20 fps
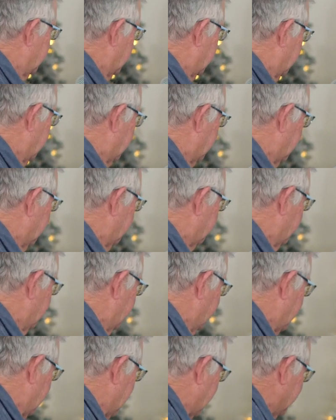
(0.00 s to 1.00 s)
Oh,
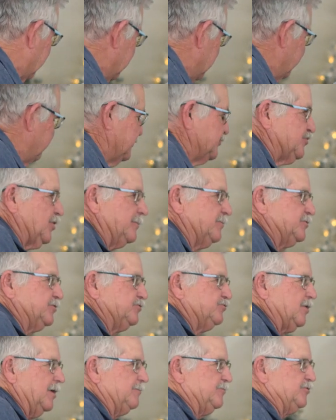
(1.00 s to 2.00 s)
I can leave the
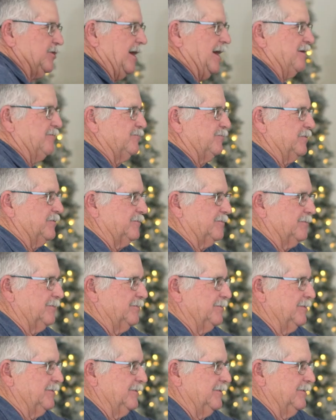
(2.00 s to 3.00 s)
jump drive with
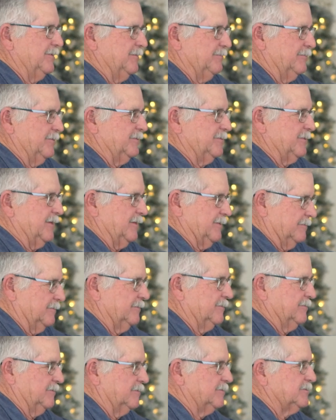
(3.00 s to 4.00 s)

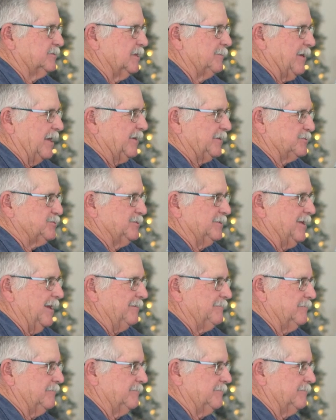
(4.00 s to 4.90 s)
CIMX. Yep.